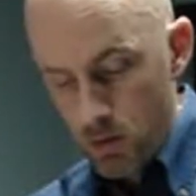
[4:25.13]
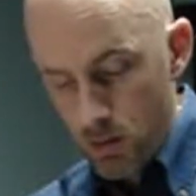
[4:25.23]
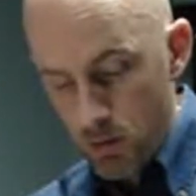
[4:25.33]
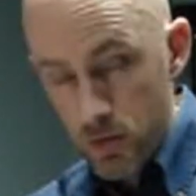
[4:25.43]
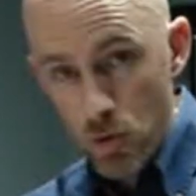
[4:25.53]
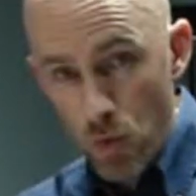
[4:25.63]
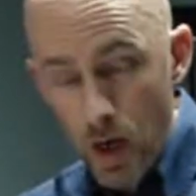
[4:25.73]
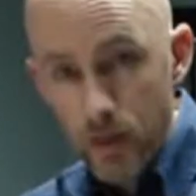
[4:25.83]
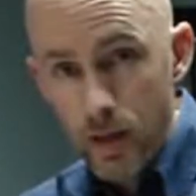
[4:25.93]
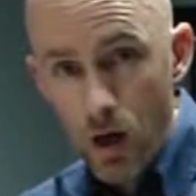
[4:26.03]
So right
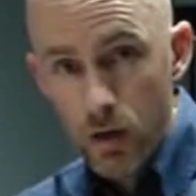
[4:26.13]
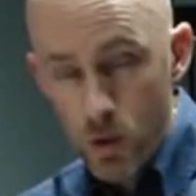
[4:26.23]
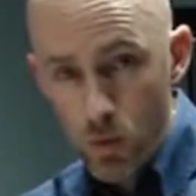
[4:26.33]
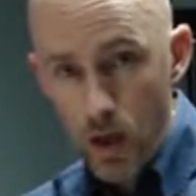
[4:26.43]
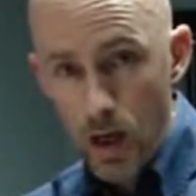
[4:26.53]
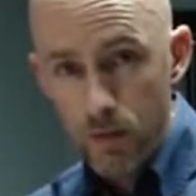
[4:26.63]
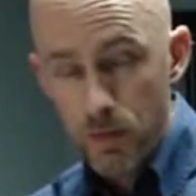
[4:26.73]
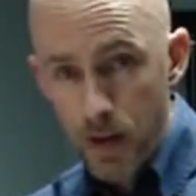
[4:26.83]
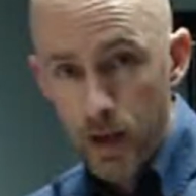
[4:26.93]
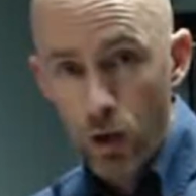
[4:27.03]
there, you have the
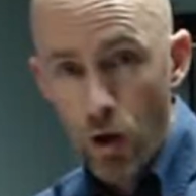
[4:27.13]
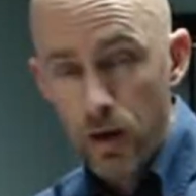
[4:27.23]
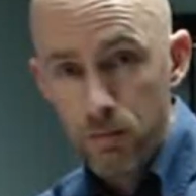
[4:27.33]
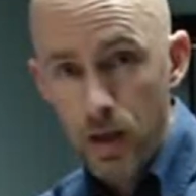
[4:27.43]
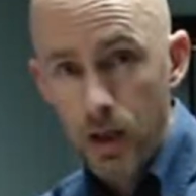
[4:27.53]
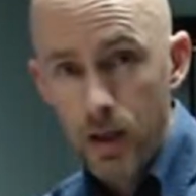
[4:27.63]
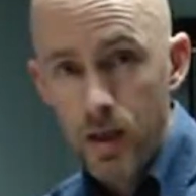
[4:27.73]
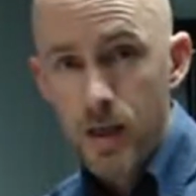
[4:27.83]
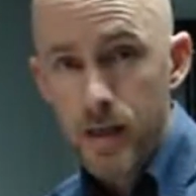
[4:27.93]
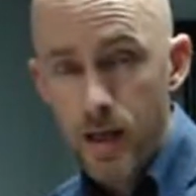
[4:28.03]
Pentagon admitting,
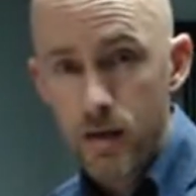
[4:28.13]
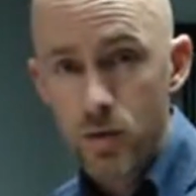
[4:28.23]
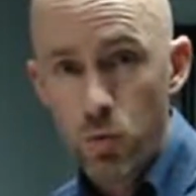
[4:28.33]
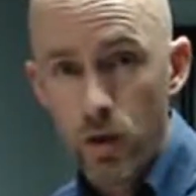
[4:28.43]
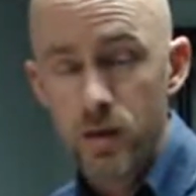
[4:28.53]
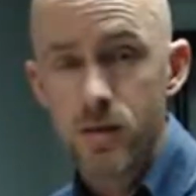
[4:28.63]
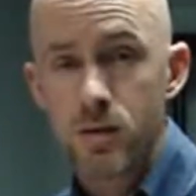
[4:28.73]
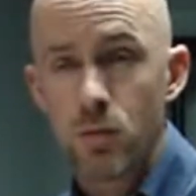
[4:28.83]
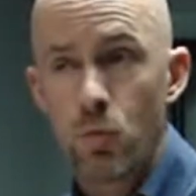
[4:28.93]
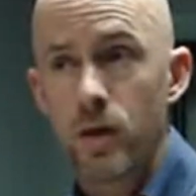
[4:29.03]
yes, we're going
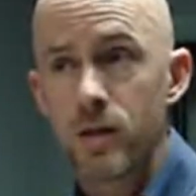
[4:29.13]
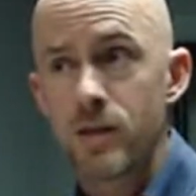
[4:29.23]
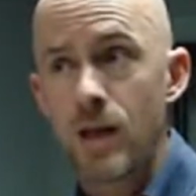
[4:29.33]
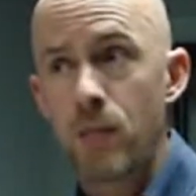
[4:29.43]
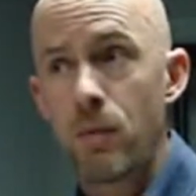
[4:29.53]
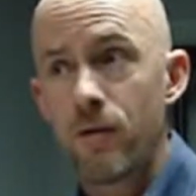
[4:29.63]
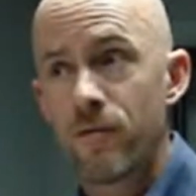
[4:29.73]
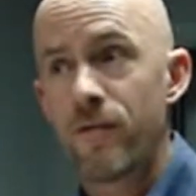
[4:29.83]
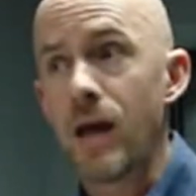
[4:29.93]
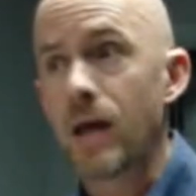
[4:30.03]
to set up a
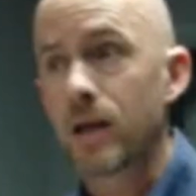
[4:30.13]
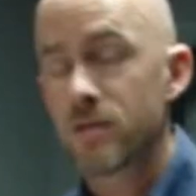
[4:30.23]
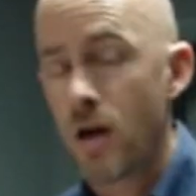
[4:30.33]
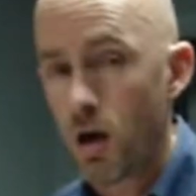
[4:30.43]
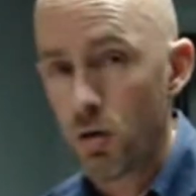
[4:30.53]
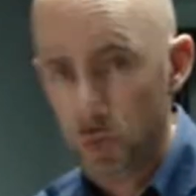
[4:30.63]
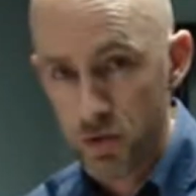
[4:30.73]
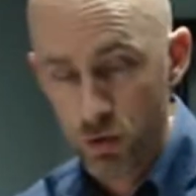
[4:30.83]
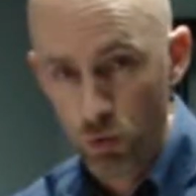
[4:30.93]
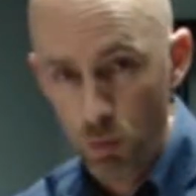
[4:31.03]
fake terrorist
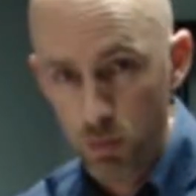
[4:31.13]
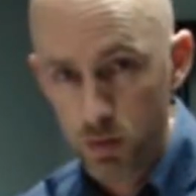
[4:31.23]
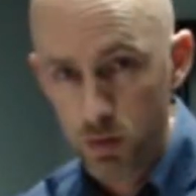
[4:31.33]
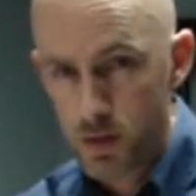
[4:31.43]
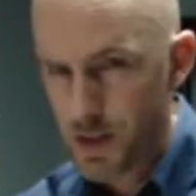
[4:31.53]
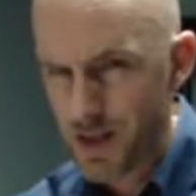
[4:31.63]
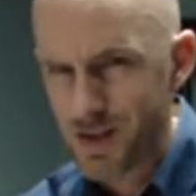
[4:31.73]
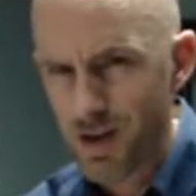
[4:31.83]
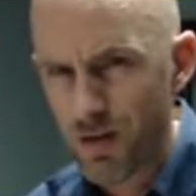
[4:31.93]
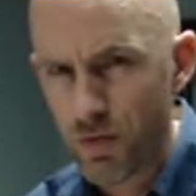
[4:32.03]
group. Does that
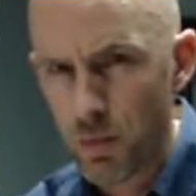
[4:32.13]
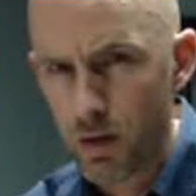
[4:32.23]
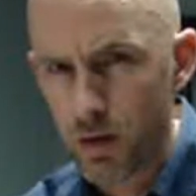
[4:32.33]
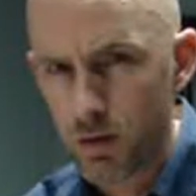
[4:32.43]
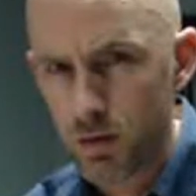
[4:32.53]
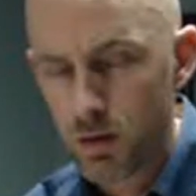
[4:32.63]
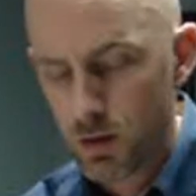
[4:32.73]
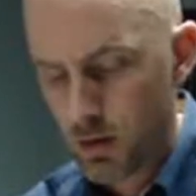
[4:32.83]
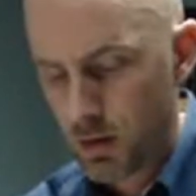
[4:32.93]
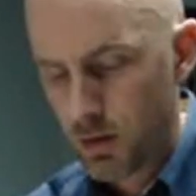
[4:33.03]
sound familiar?
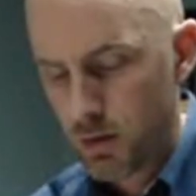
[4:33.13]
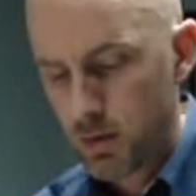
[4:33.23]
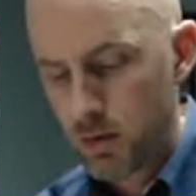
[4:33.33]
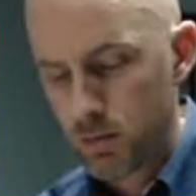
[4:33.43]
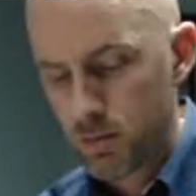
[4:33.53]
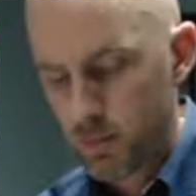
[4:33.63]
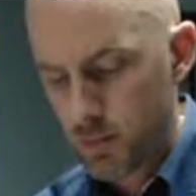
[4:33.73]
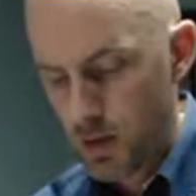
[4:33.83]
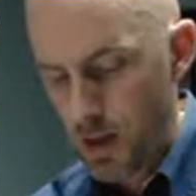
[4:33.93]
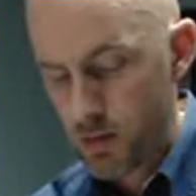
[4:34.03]

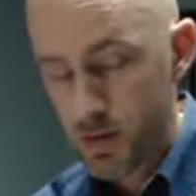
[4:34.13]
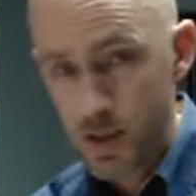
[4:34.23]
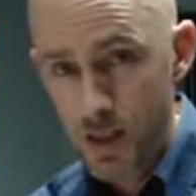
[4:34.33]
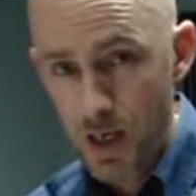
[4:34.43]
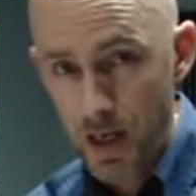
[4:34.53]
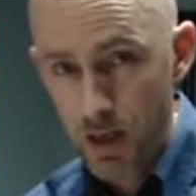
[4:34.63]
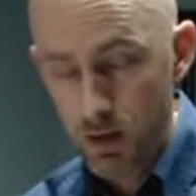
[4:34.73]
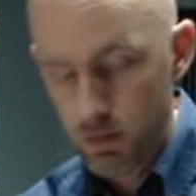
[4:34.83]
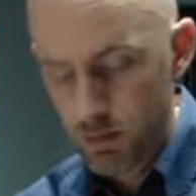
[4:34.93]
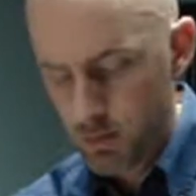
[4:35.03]
Al-Qaeda?
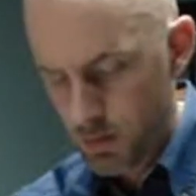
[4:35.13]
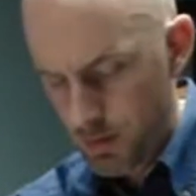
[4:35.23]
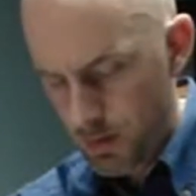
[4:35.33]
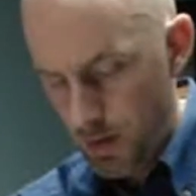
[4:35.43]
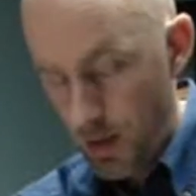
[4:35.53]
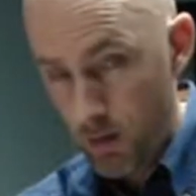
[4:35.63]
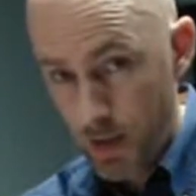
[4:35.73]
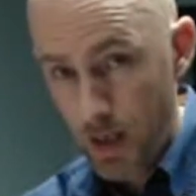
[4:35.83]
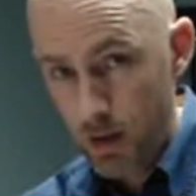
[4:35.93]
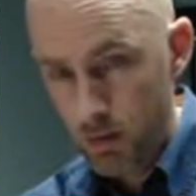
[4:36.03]

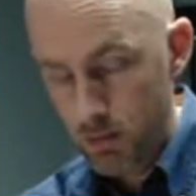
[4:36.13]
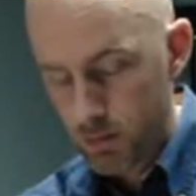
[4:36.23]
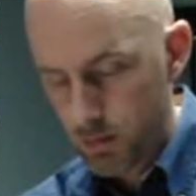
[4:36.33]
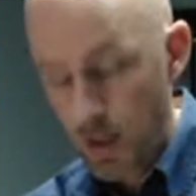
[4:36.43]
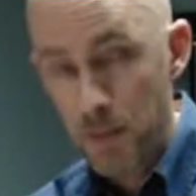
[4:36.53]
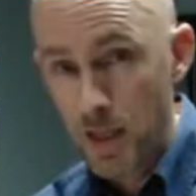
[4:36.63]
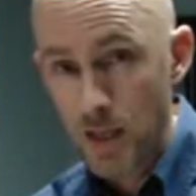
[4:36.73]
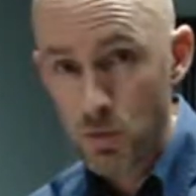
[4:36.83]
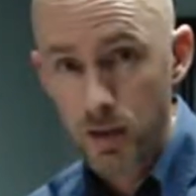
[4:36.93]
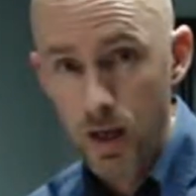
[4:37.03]
Al-Qaeda? That's
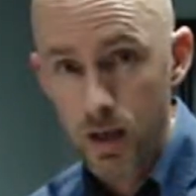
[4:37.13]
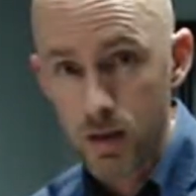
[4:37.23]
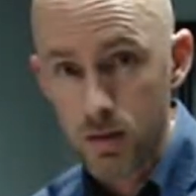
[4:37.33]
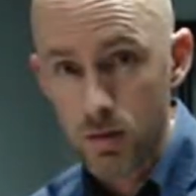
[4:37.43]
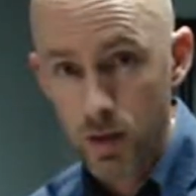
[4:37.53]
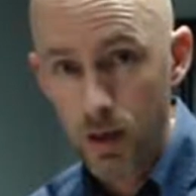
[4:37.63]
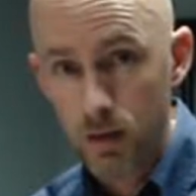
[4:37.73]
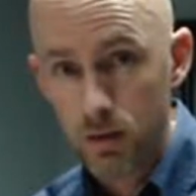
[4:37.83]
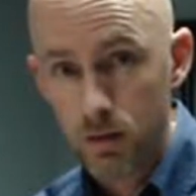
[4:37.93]
what that is, okay?